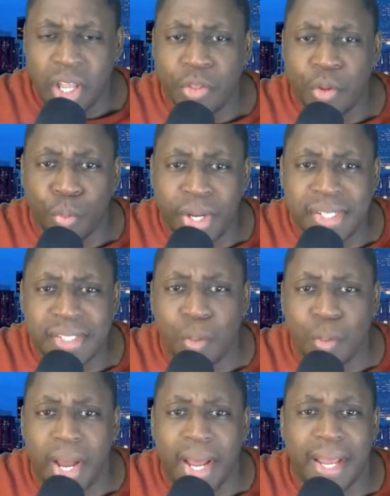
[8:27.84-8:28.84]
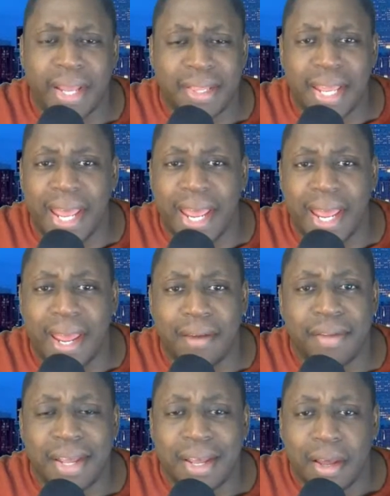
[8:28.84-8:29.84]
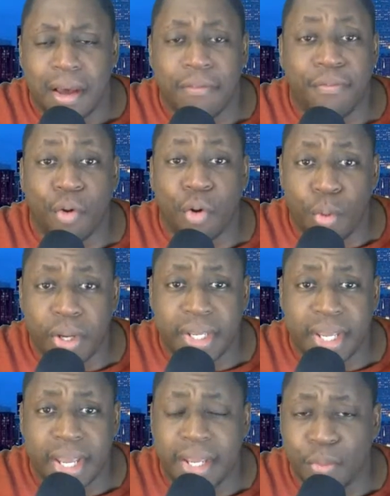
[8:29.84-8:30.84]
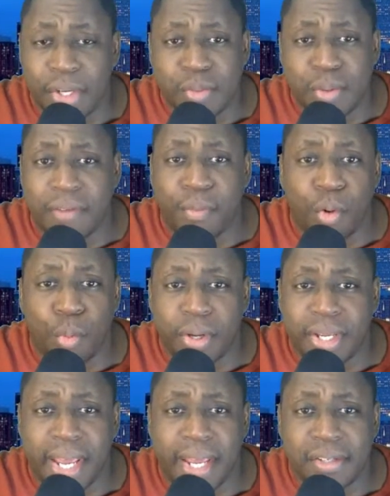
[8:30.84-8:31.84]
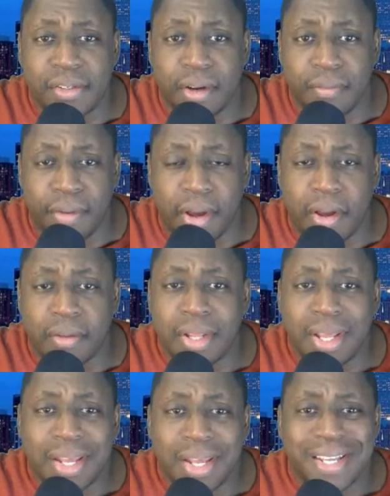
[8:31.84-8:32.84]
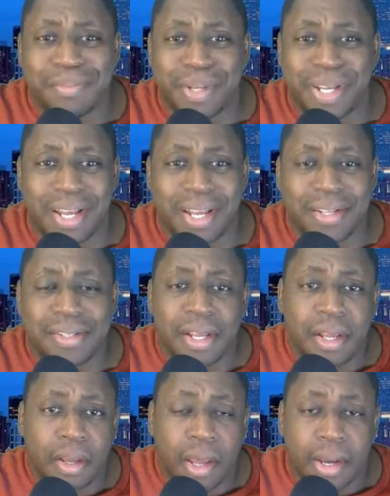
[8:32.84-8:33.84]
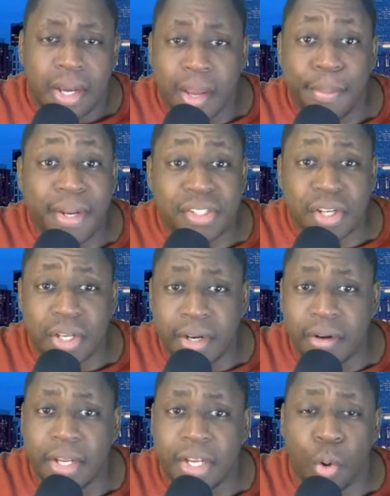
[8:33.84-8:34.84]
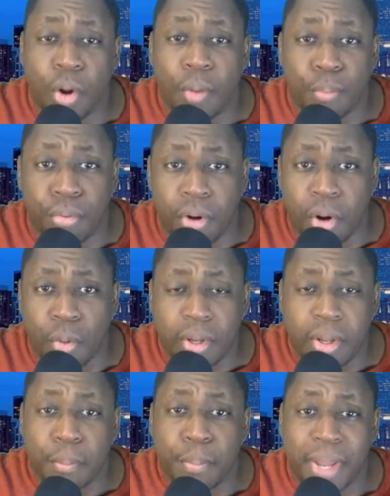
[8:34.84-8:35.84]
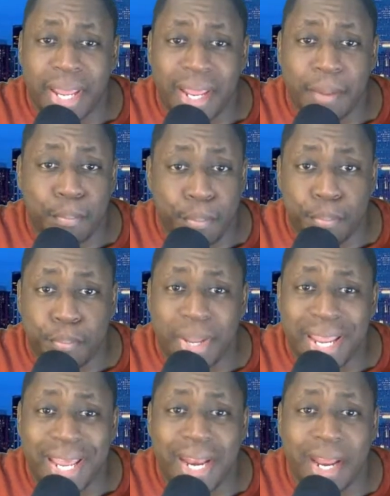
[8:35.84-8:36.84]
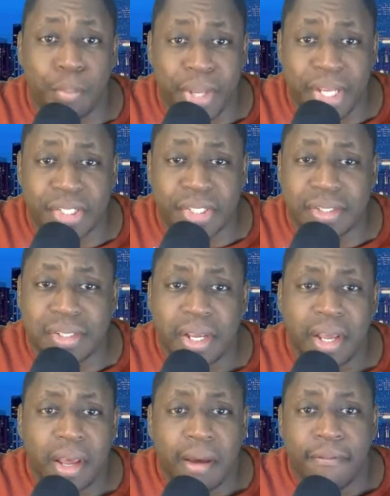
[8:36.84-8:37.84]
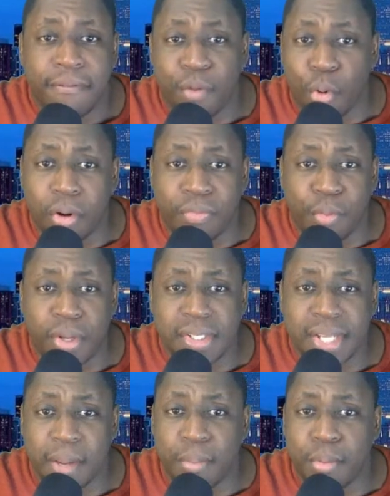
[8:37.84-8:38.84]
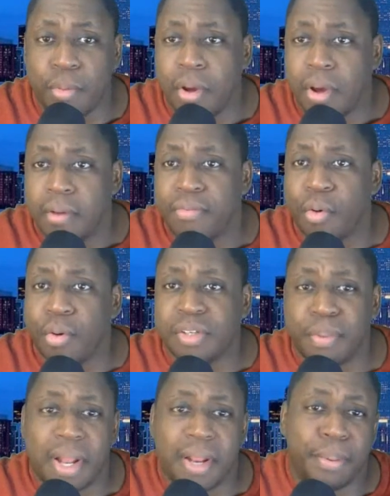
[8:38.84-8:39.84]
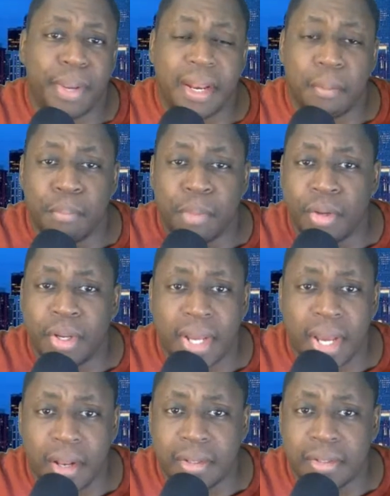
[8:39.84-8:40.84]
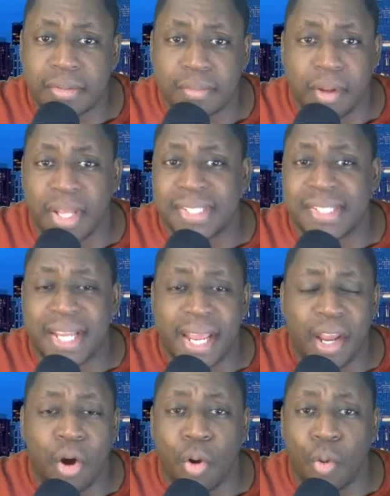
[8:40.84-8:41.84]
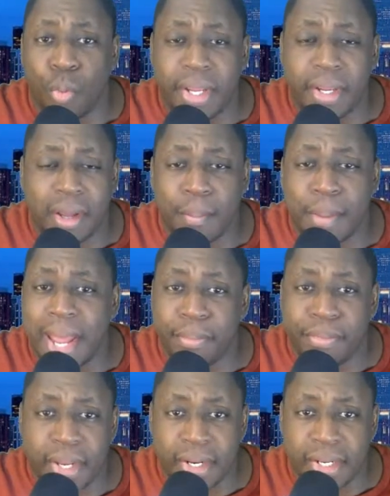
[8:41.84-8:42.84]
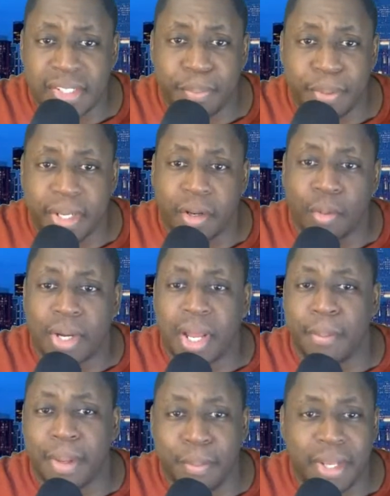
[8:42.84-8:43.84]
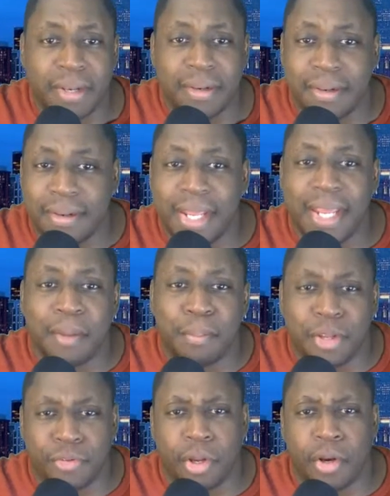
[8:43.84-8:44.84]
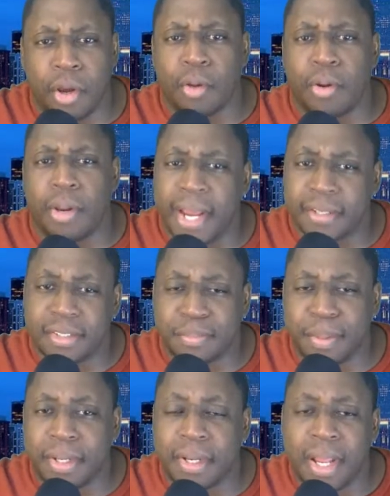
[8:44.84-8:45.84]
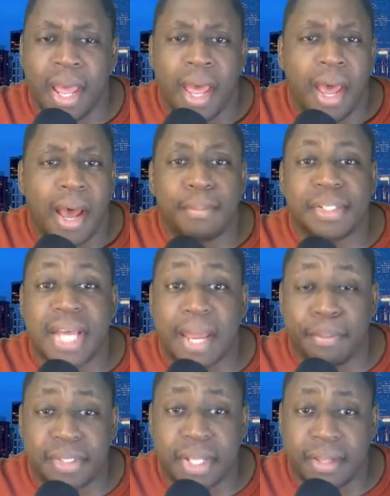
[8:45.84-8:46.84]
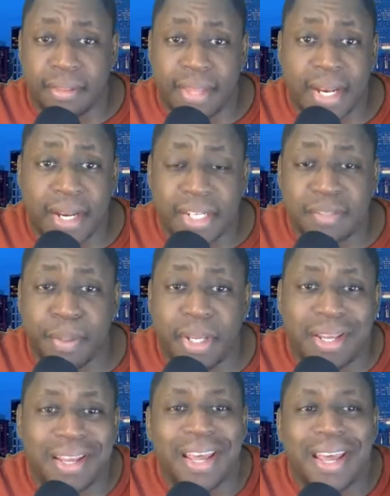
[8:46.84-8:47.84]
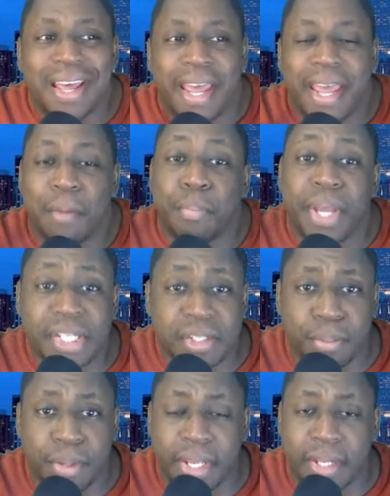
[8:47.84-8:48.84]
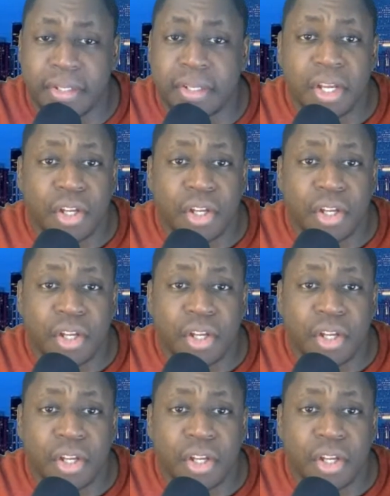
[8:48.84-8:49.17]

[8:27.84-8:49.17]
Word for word: The reason why they have a 401k, the reason why 401ks are involved is because companies are literally going broke paying paying out pensions. Ford, for example, Ford is probably paying a million dollars a day or a week. I'm hypothetically speaking. Don't come at me and DM me and say, no, they're actually spending. I'm just hypothetically speaking in pension plans.